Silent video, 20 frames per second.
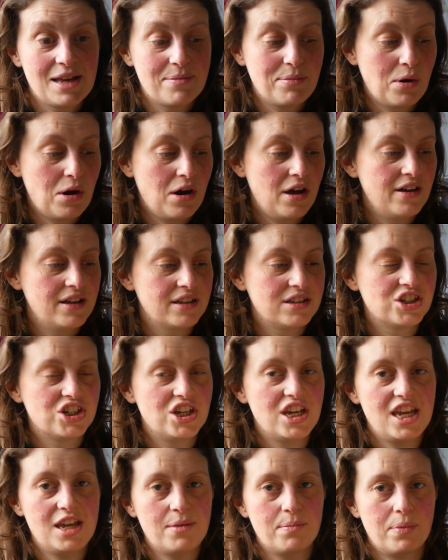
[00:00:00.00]
I bought a
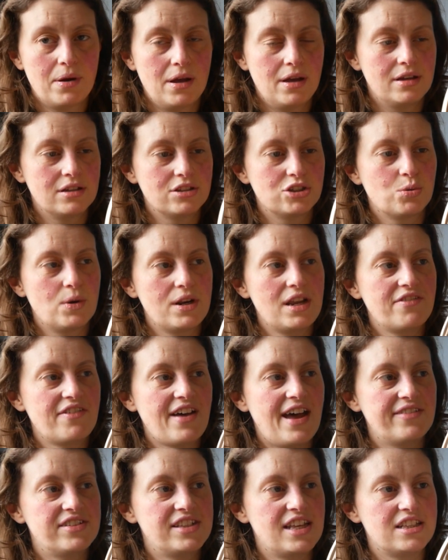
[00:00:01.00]
cheap
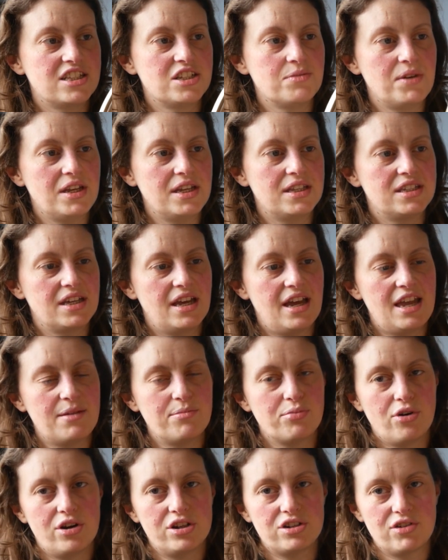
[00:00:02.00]
25cm
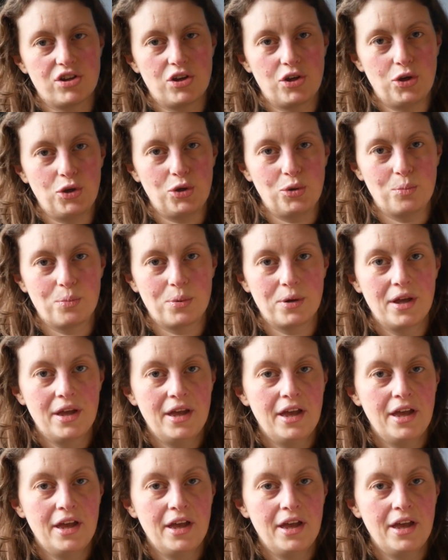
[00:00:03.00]
embroidery hoop